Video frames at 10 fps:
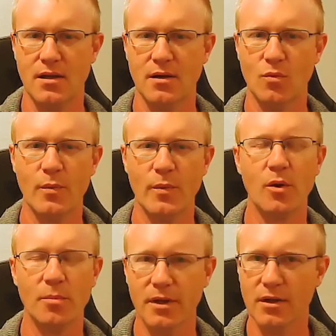And when we
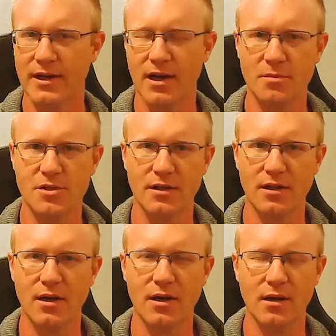were building
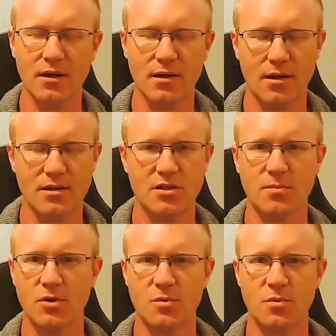object lock,
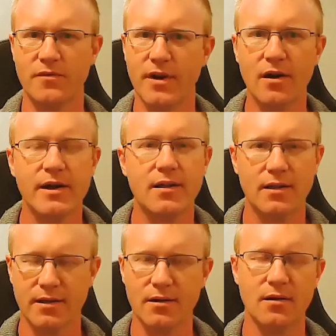customers were very
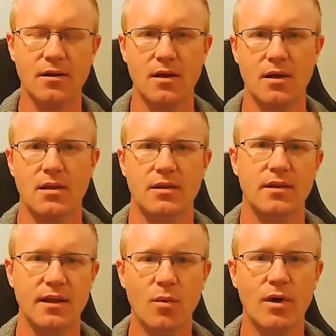clear
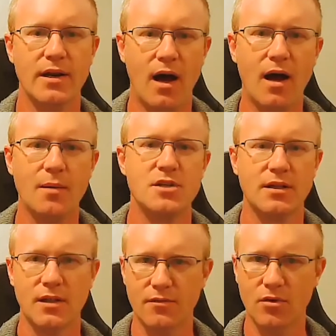that they wanted
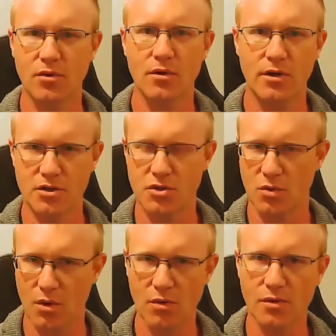object-level
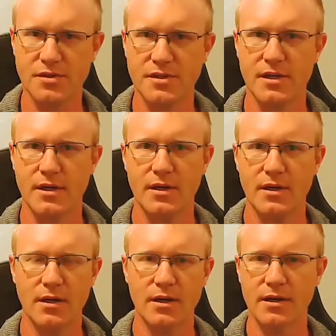controls
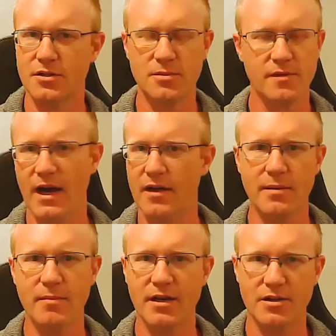in terms of how
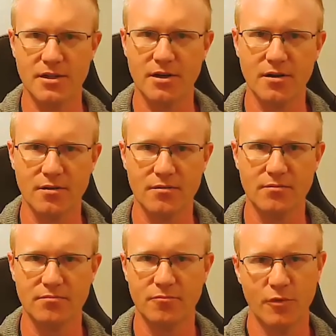they manage their
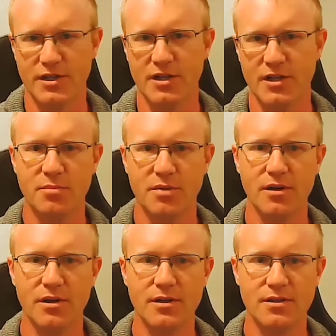retention
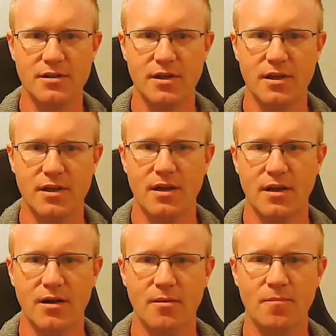periods.
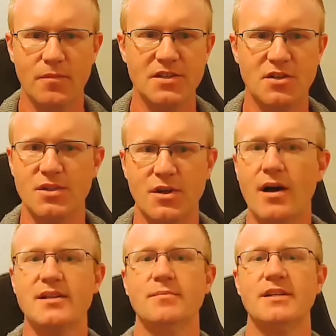And so it's
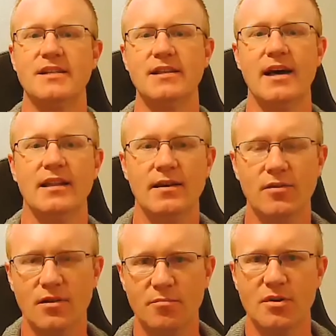awesome to see that
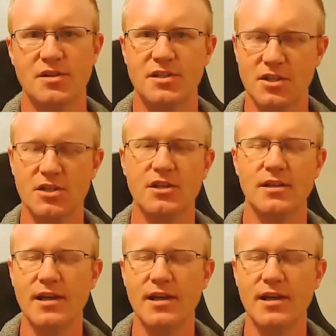level of precision in